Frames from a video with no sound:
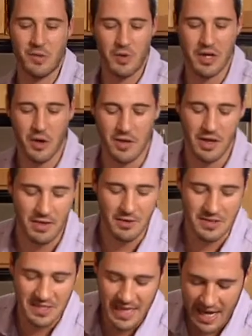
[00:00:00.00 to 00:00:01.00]
and we go to either a
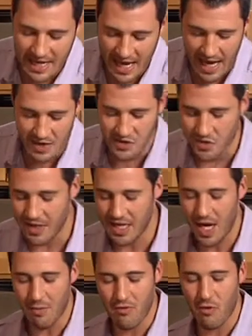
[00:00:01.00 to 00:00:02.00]
steakhouse or they
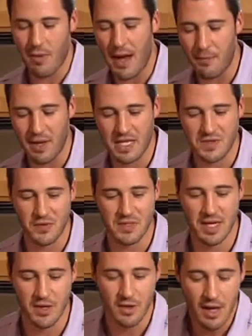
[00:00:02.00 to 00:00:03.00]
come over my place for
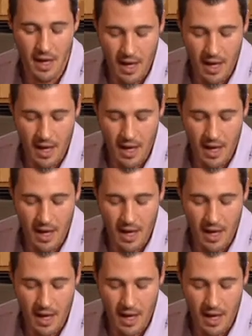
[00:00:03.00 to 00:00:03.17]
dinner,